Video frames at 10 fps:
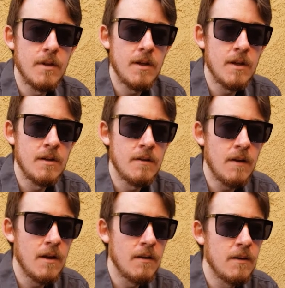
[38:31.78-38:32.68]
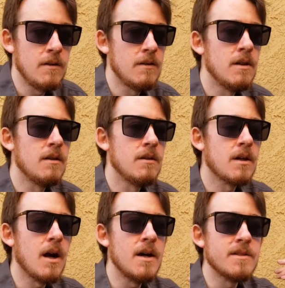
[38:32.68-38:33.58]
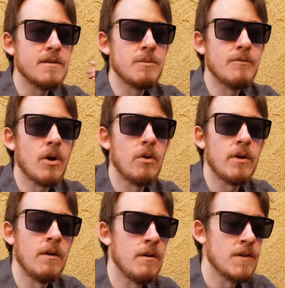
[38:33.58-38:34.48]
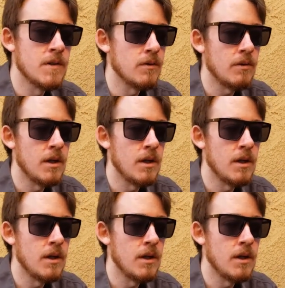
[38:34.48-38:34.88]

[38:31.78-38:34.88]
And the concept of coherence